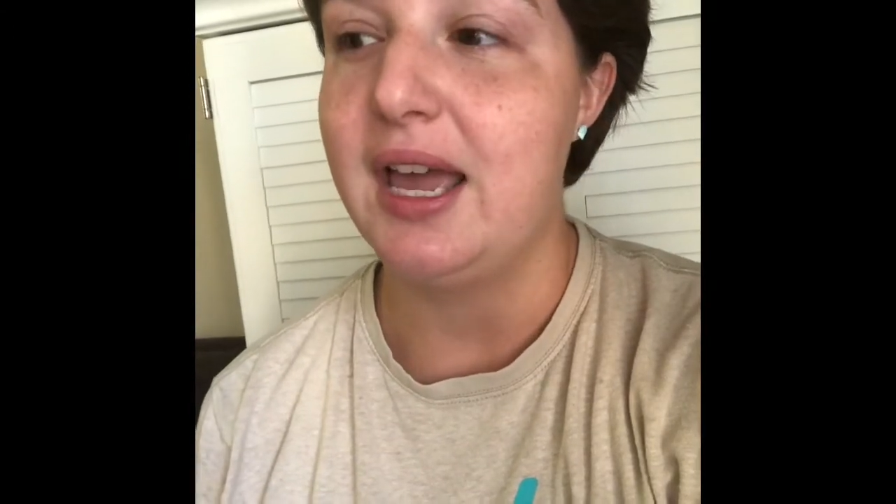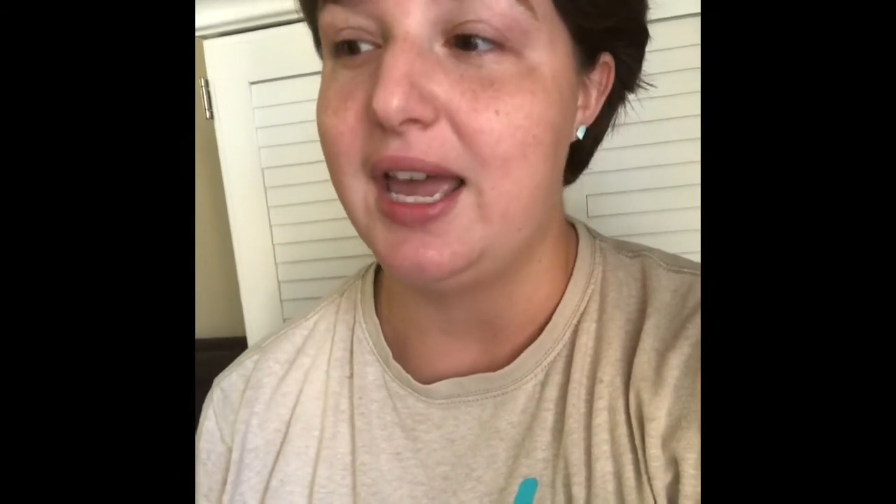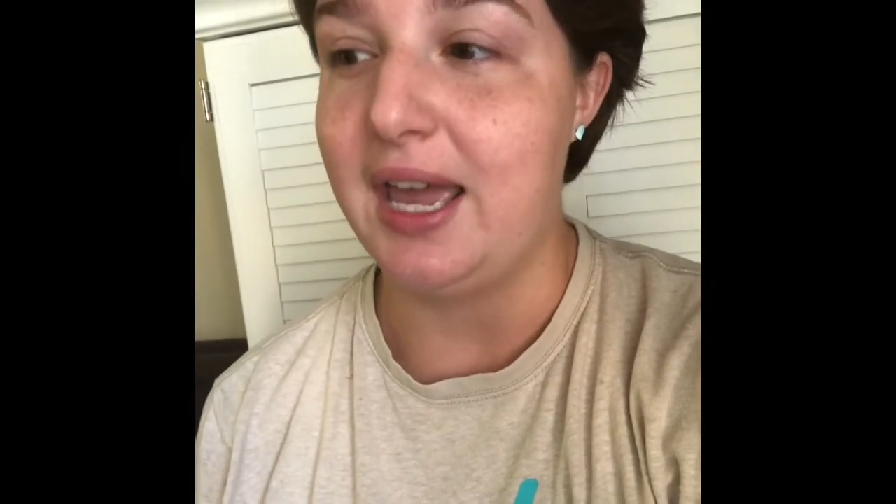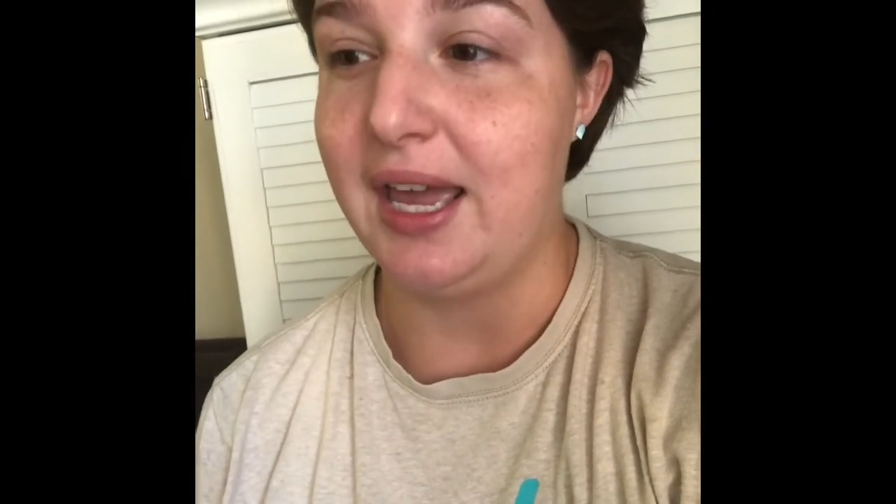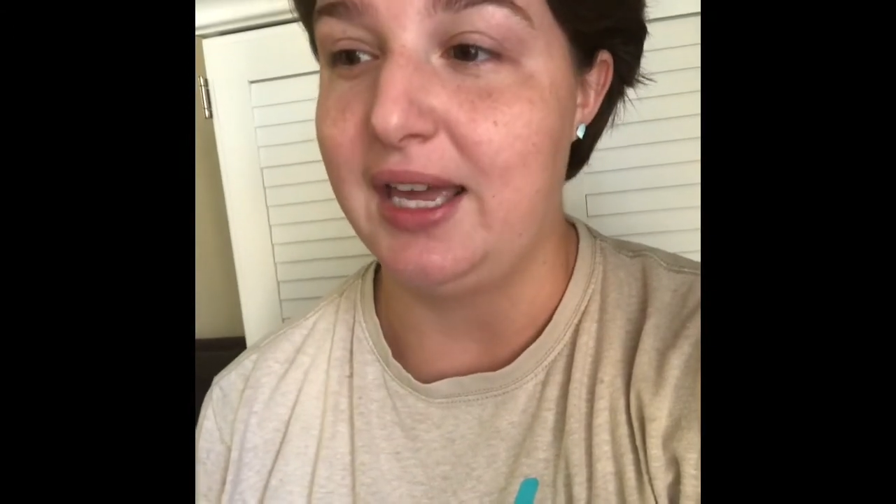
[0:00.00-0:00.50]

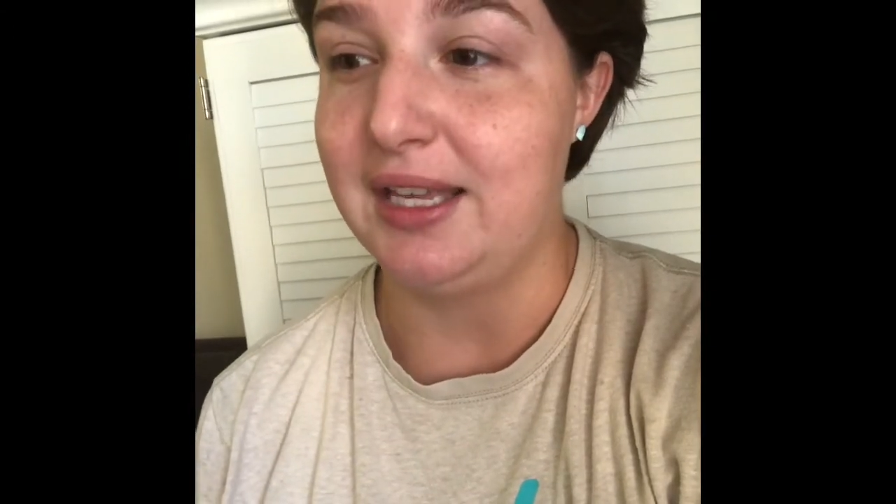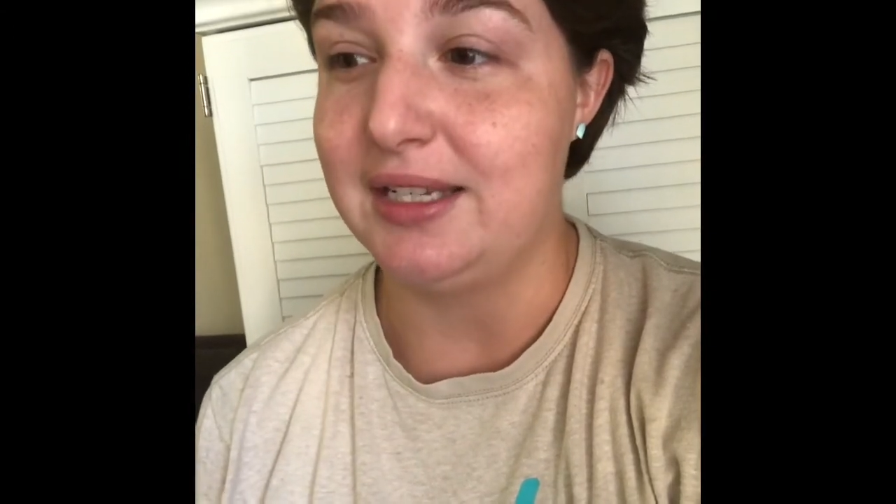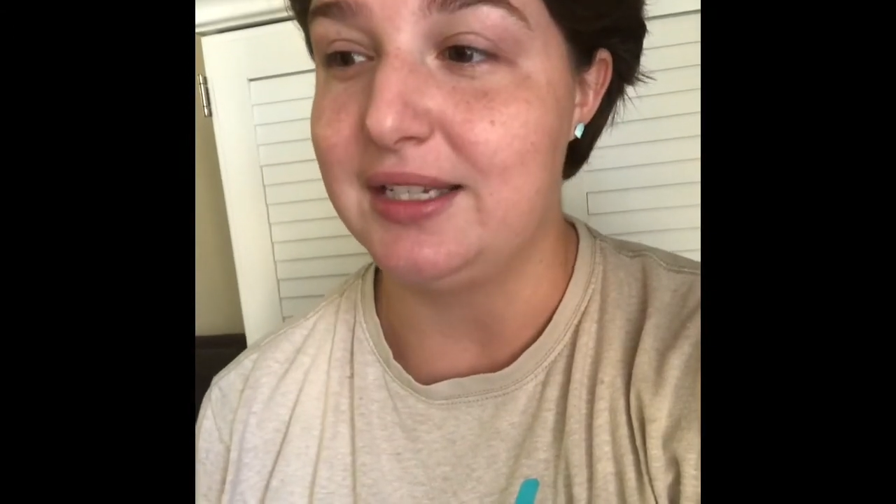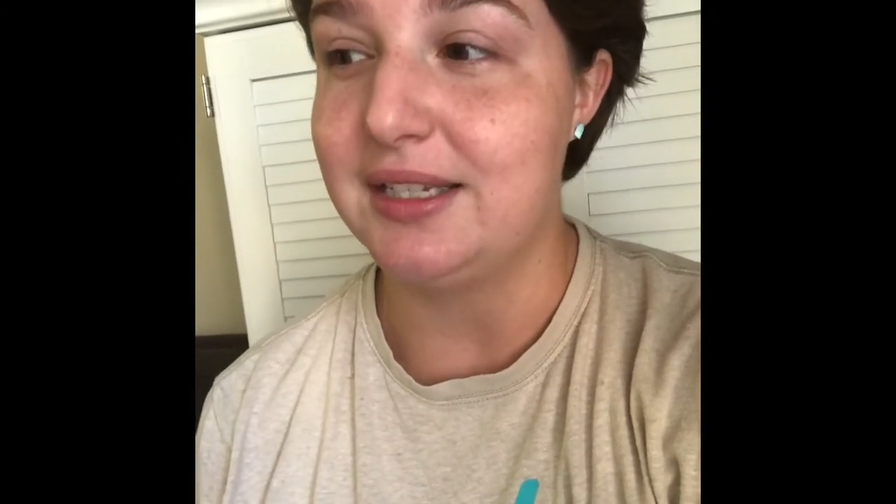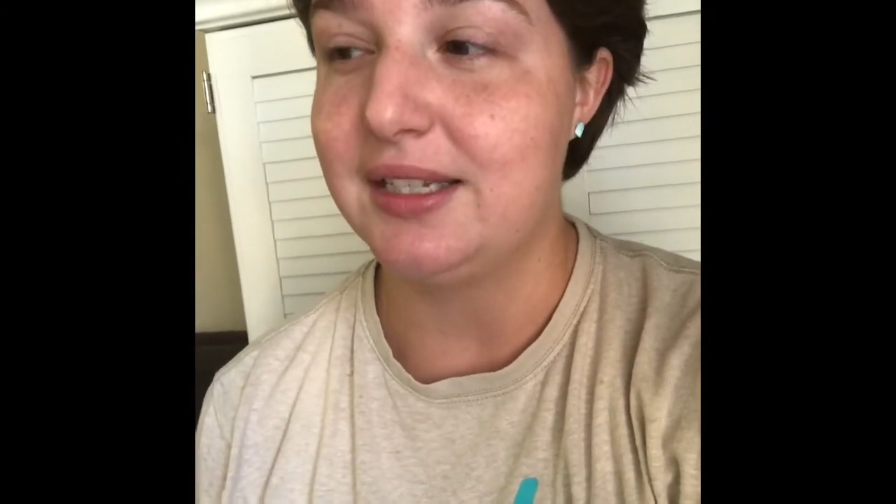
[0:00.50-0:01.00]

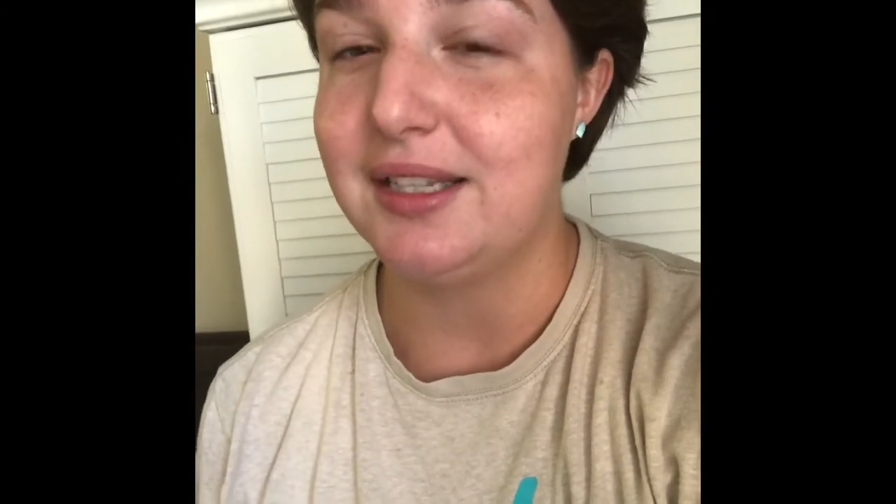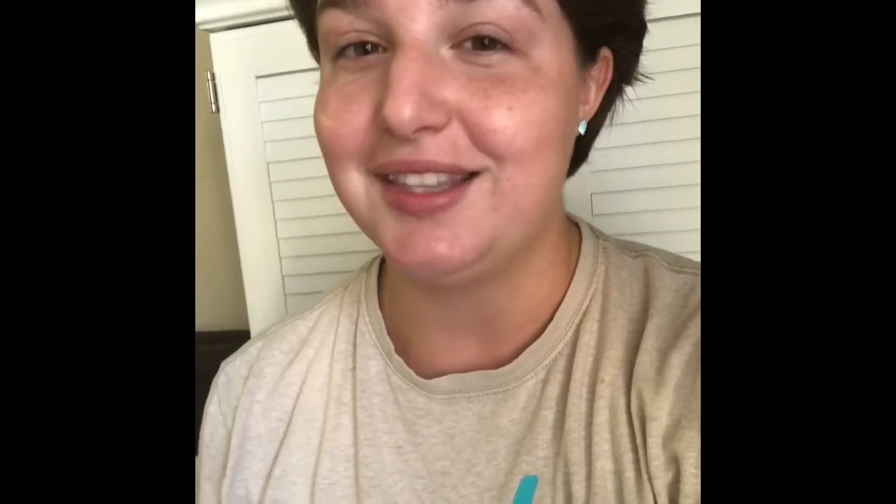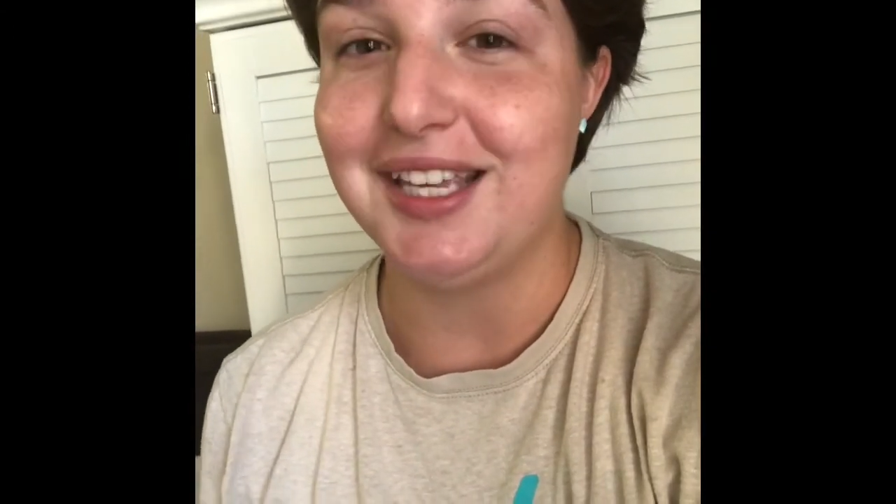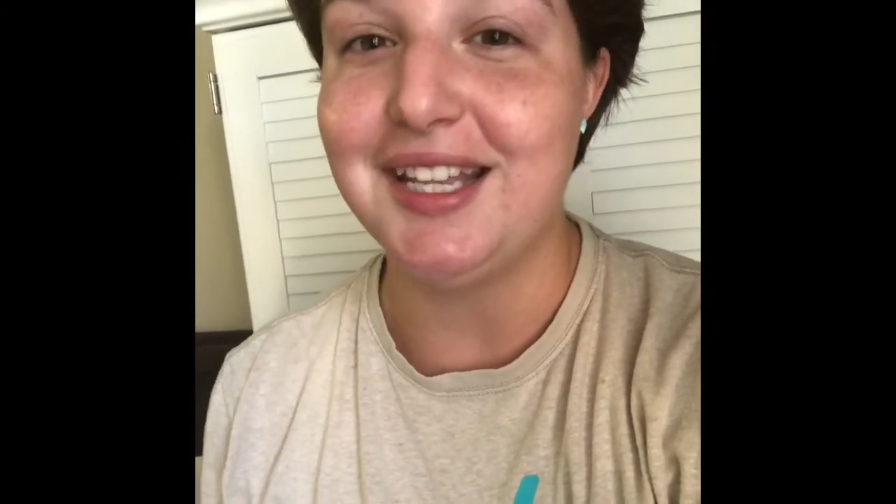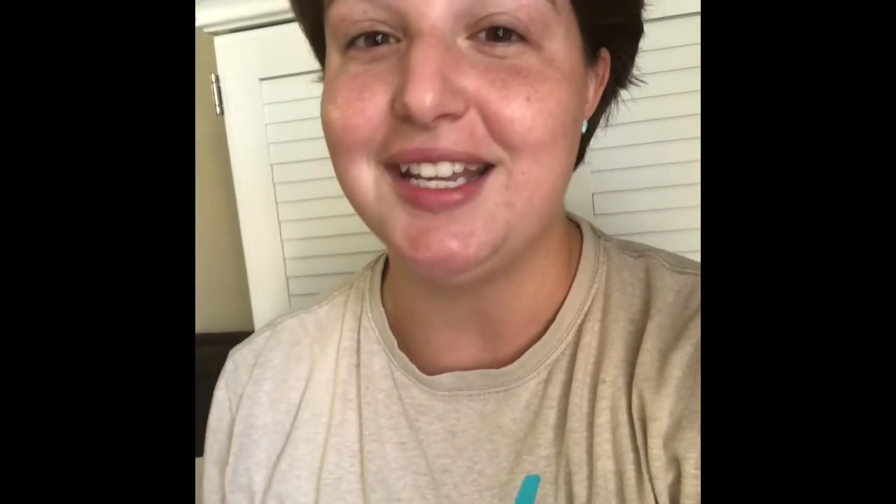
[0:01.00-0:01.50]
And
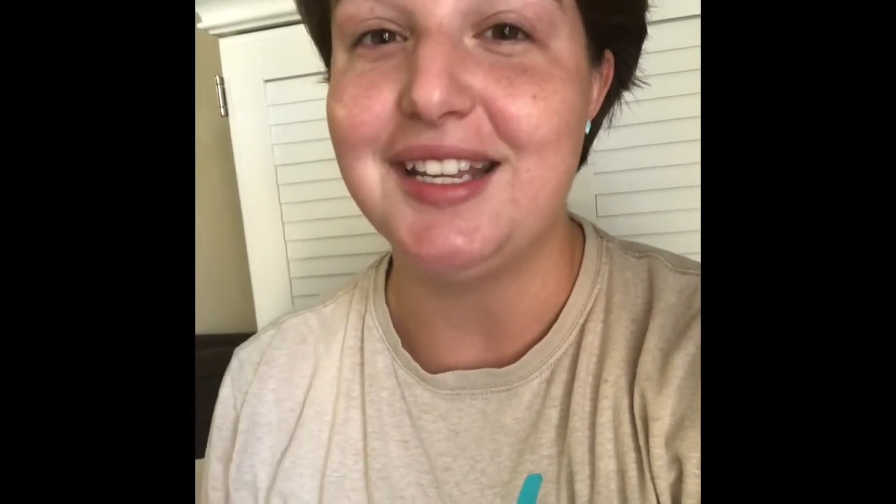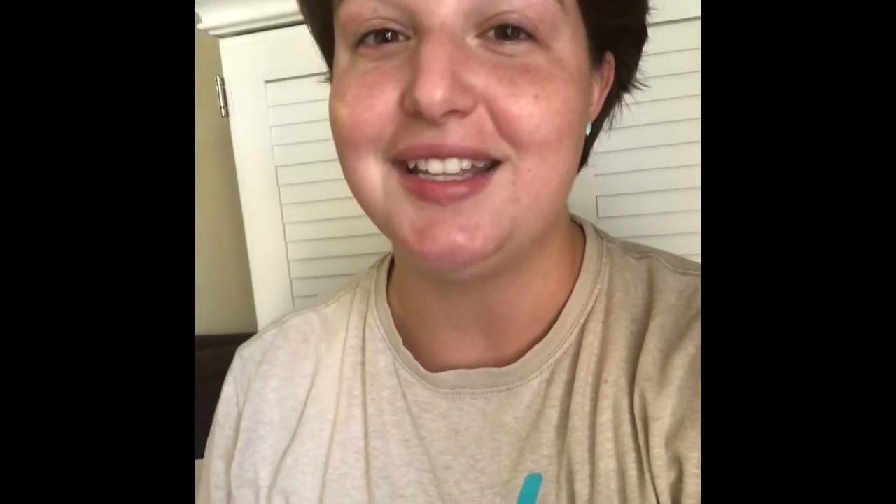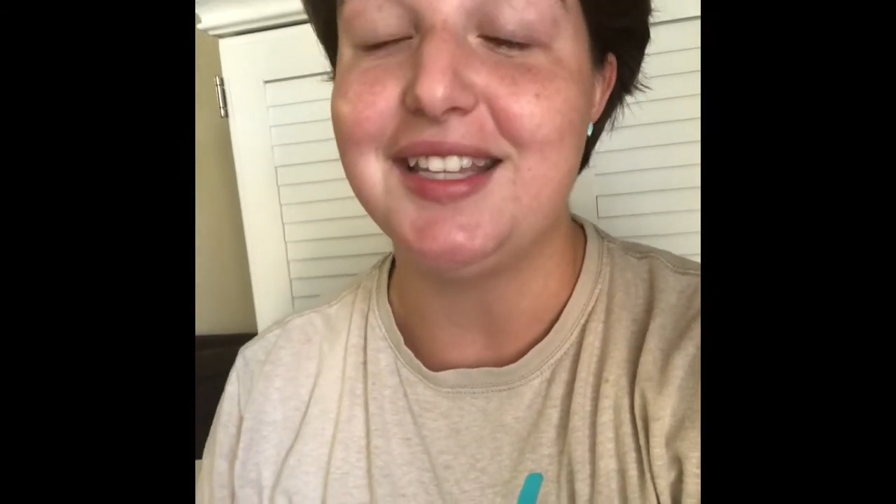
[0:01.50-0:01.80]
then